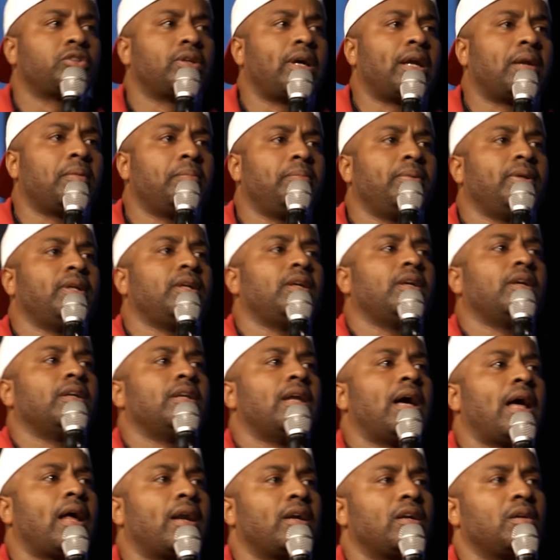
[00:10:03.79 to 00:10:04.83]
try to be an
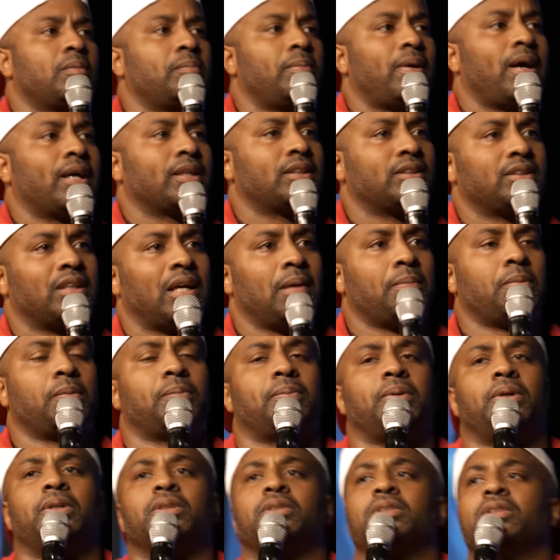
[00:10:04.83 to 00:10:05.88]
out of the box type of
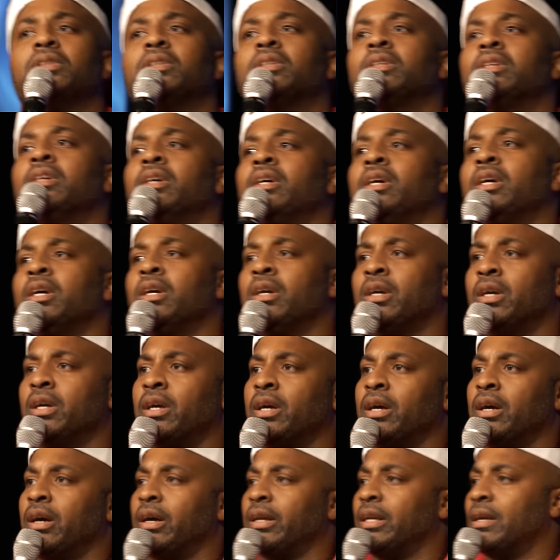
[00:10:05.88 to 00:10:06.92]
person.
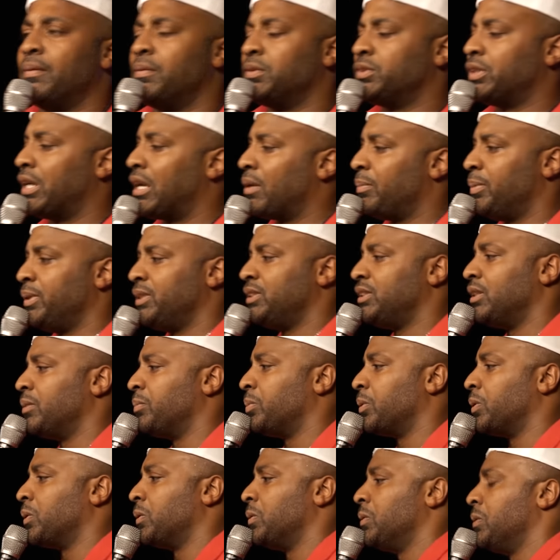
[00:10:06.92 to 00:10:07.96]
I never try to be
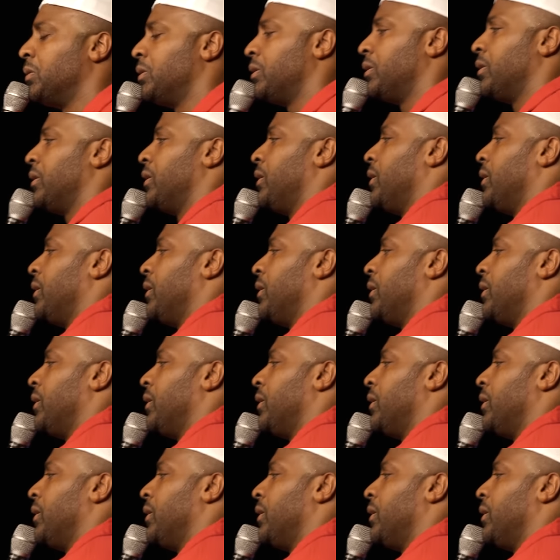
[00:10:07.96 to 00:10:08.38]
typical.